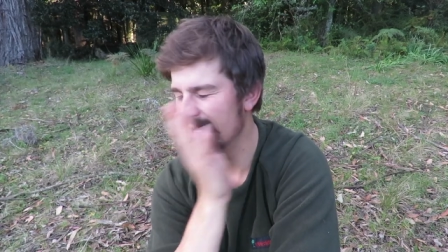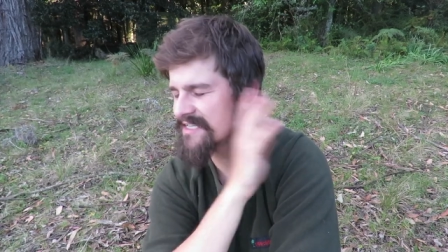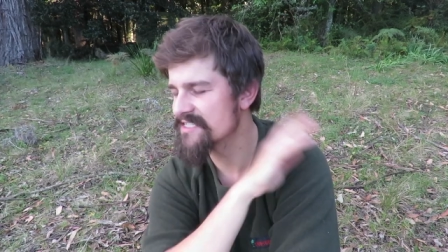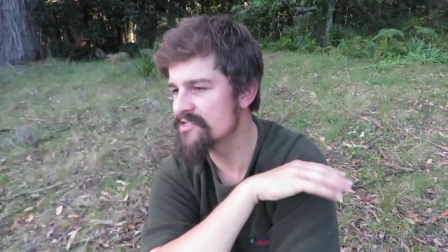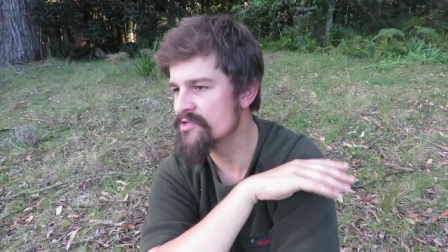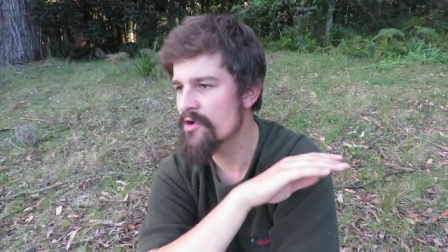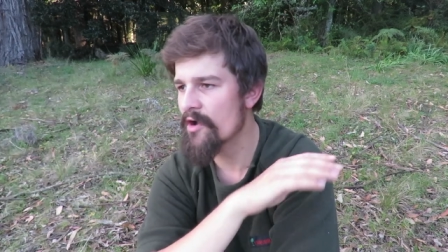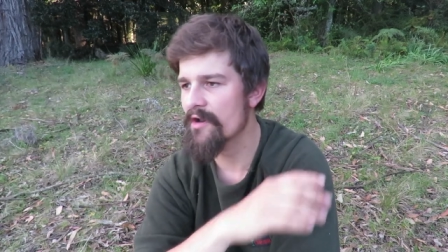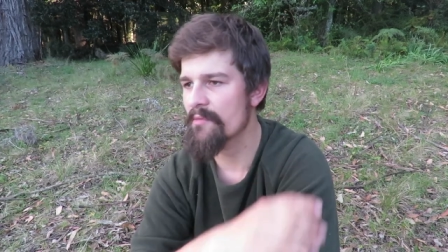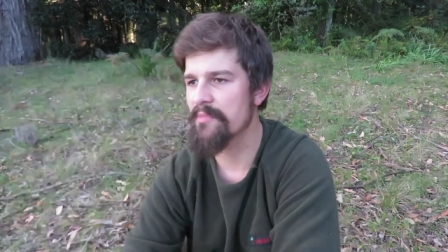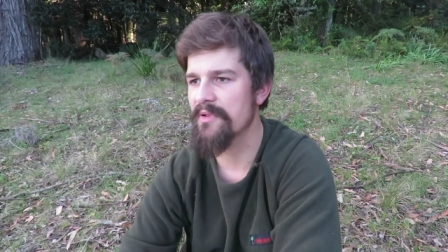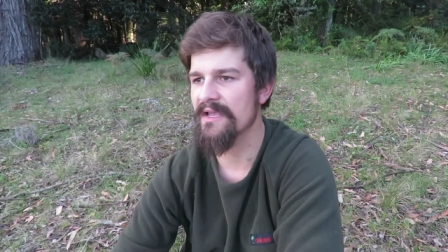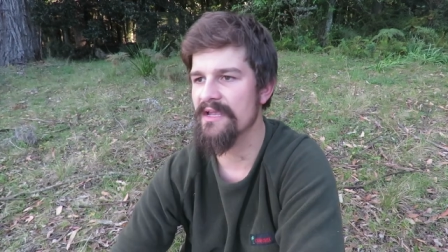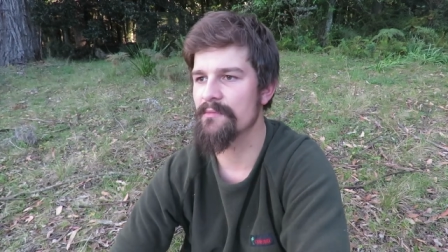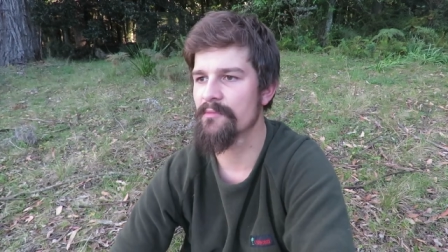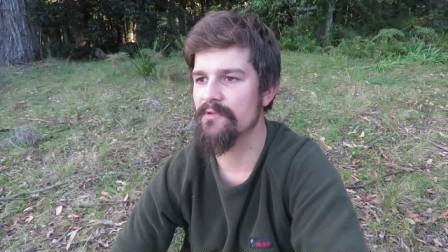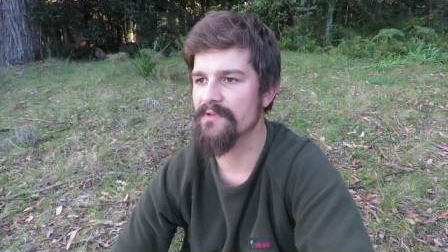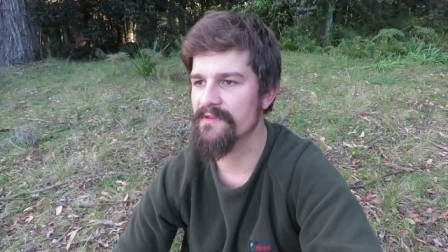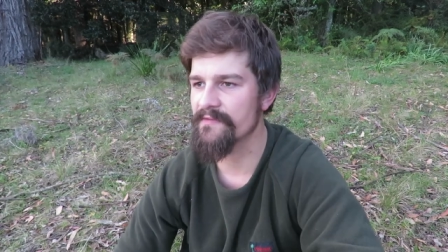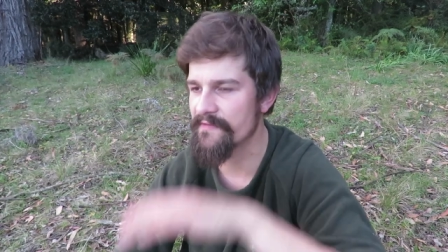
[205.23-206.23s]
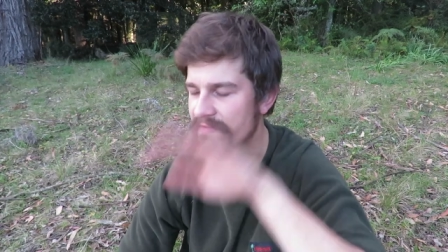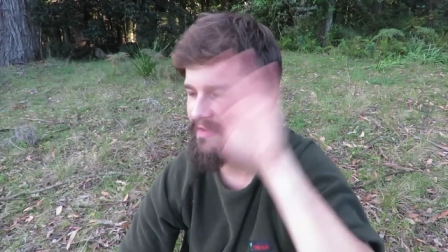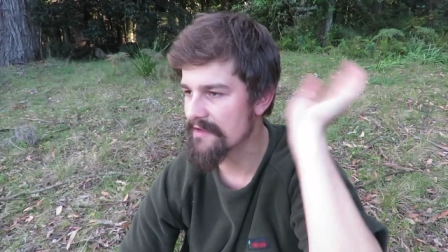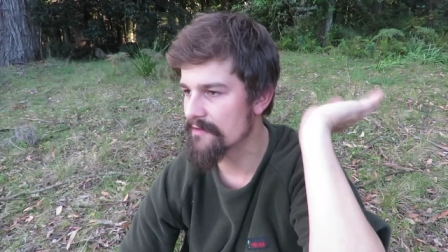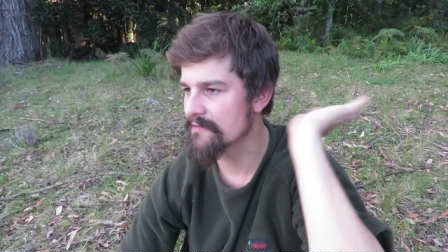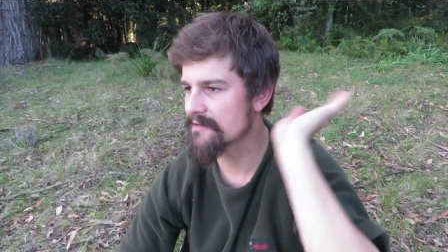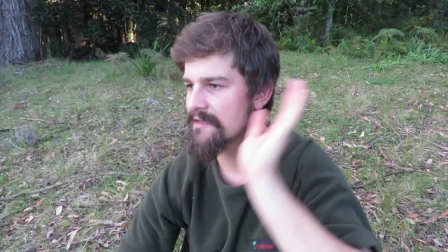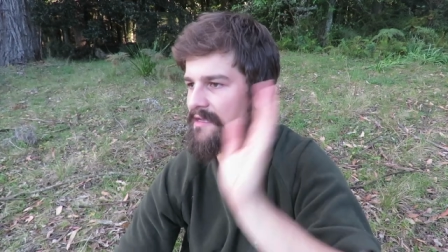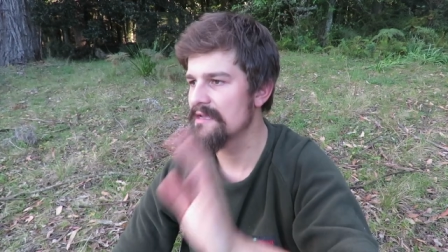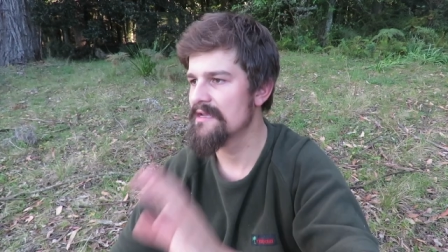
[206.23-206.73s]
It's not applicable to
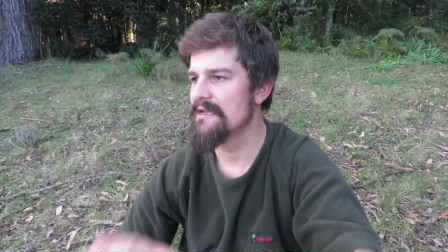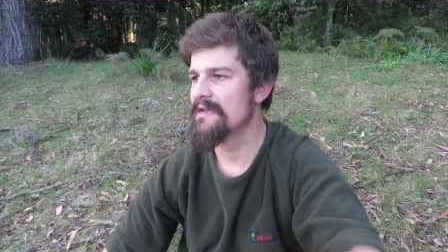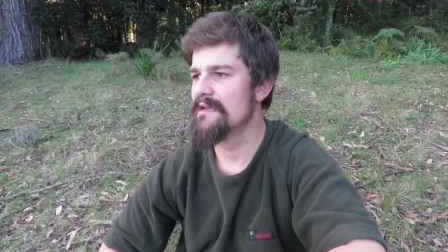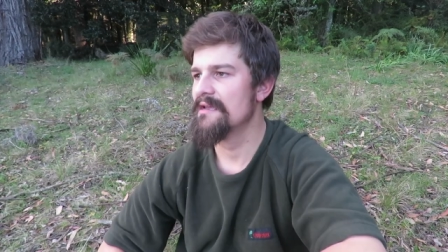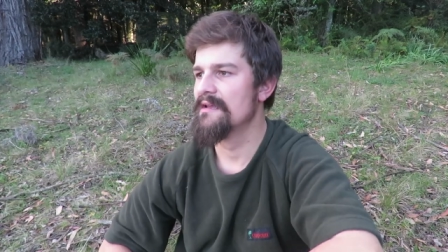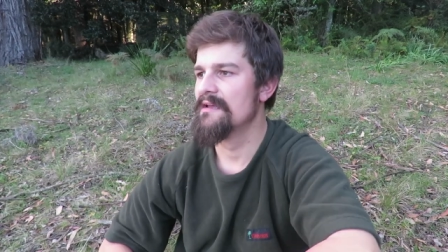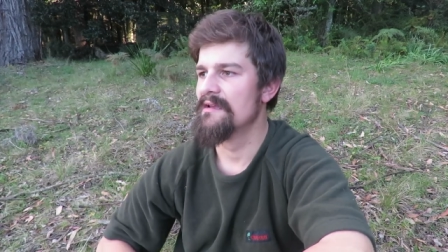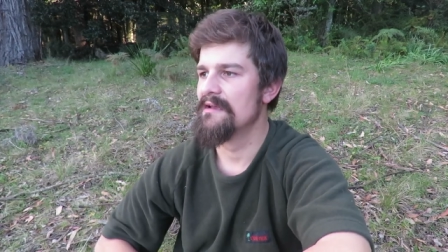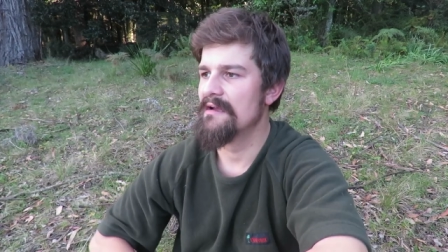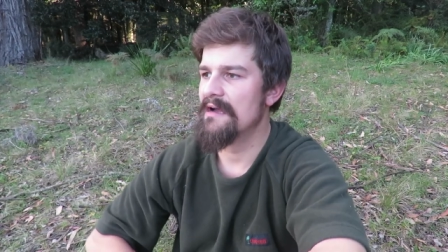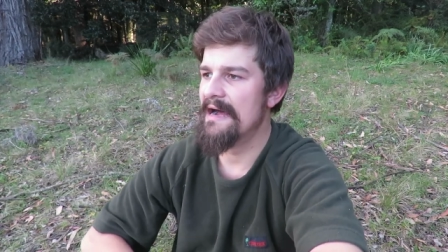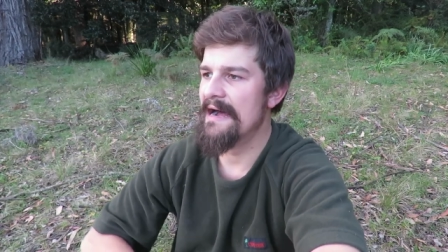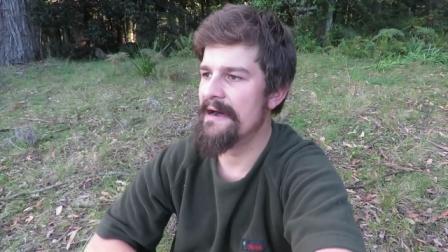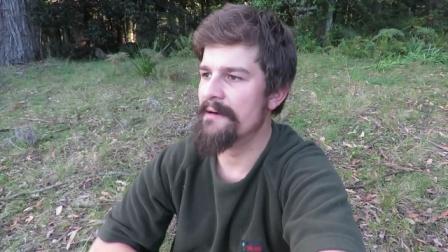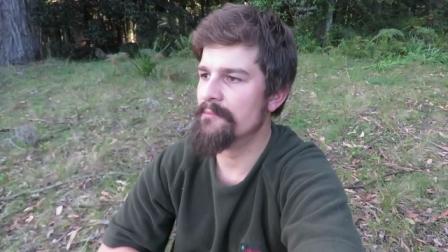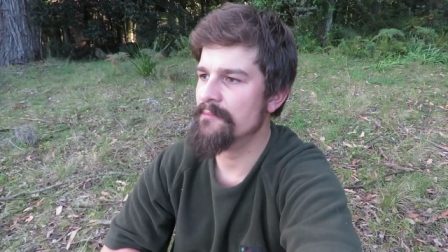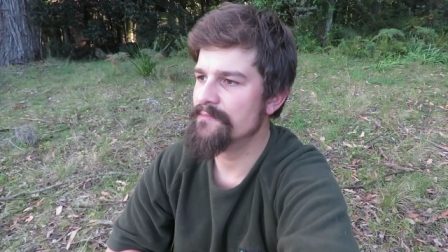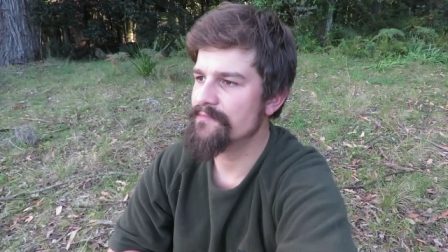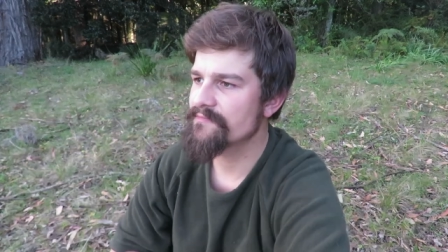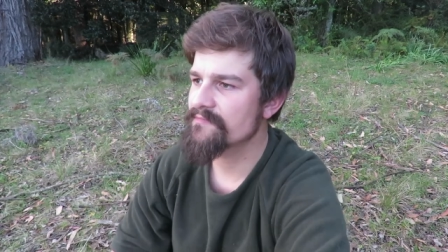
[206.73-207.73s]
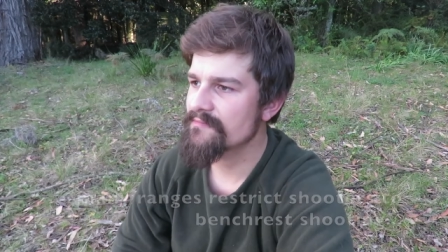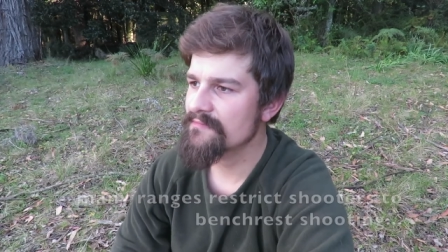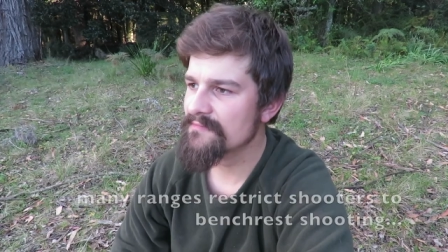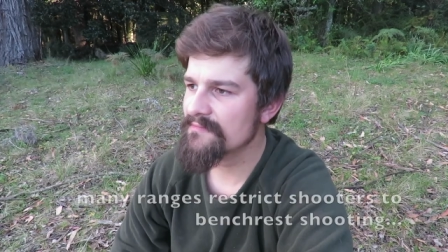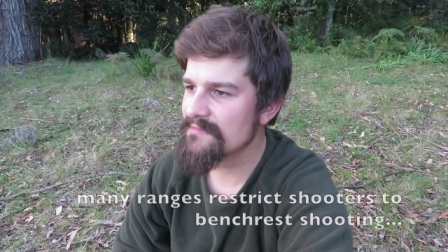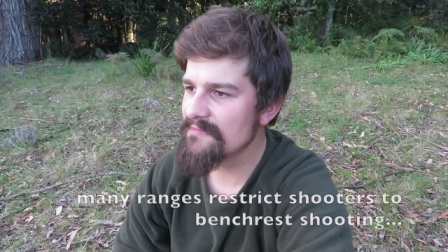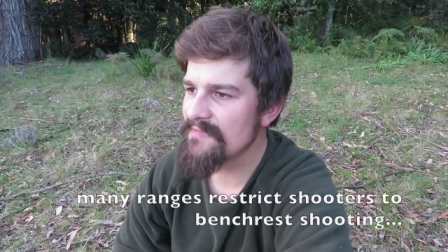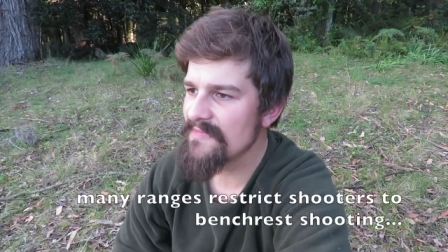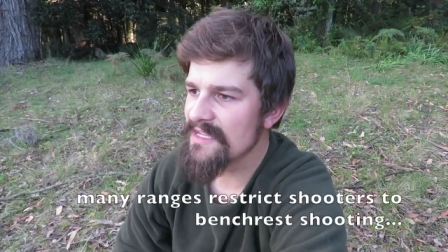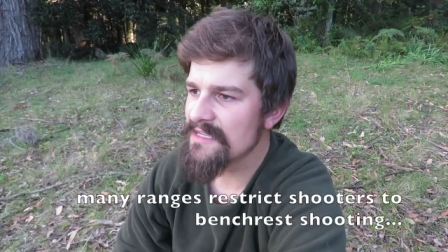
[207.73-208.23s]
field um,
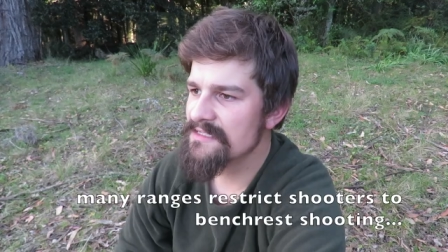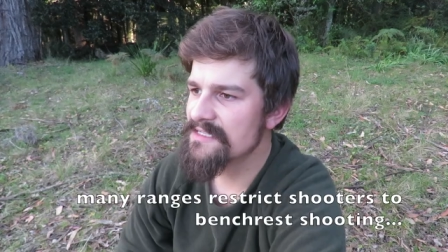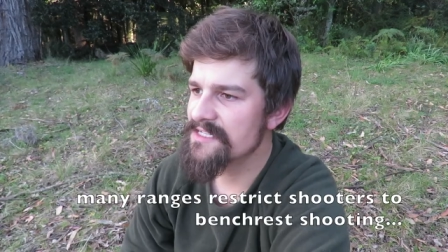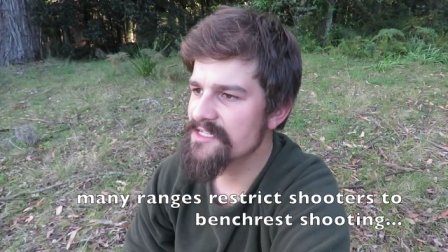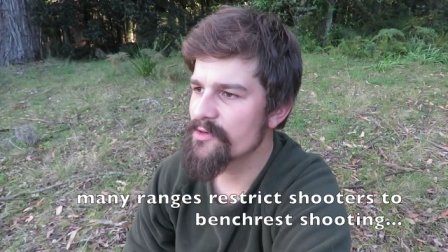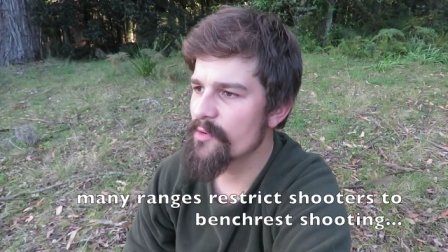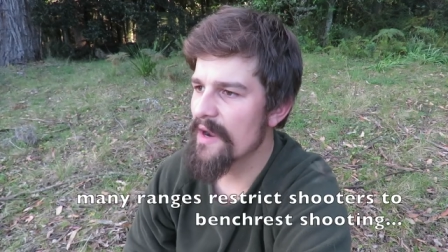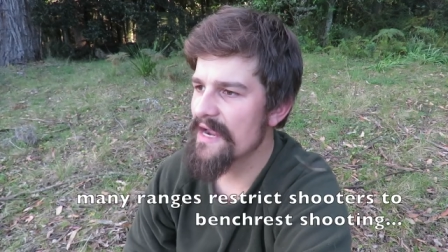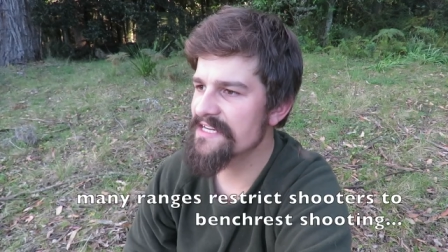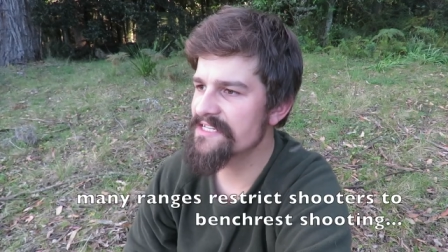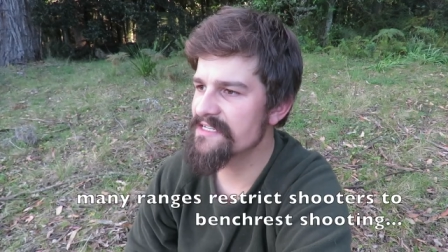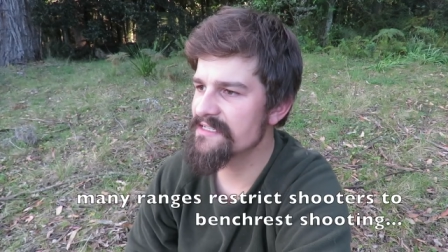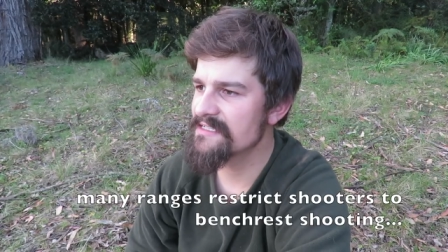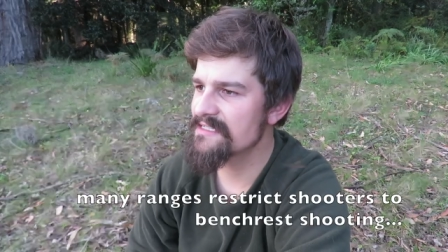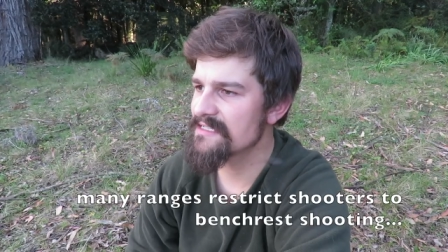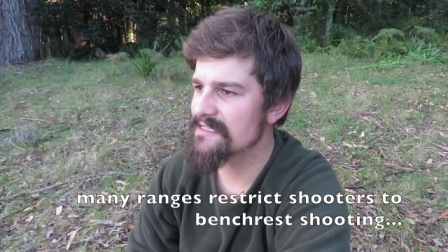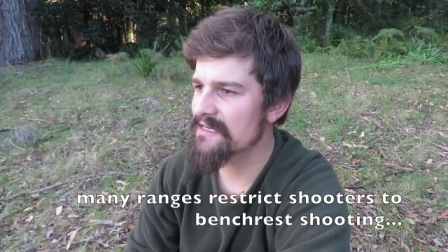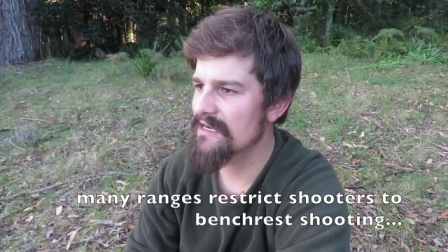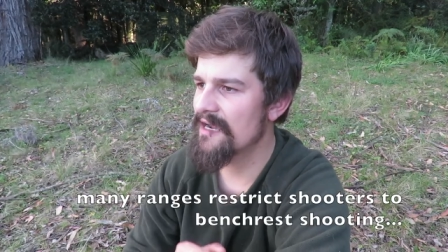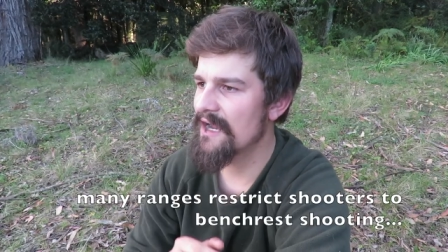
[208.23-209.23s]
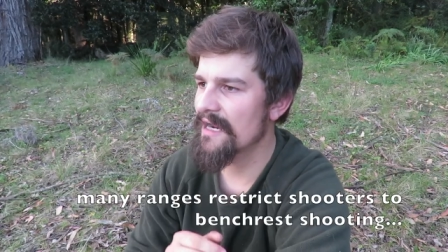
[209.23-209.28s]
situations.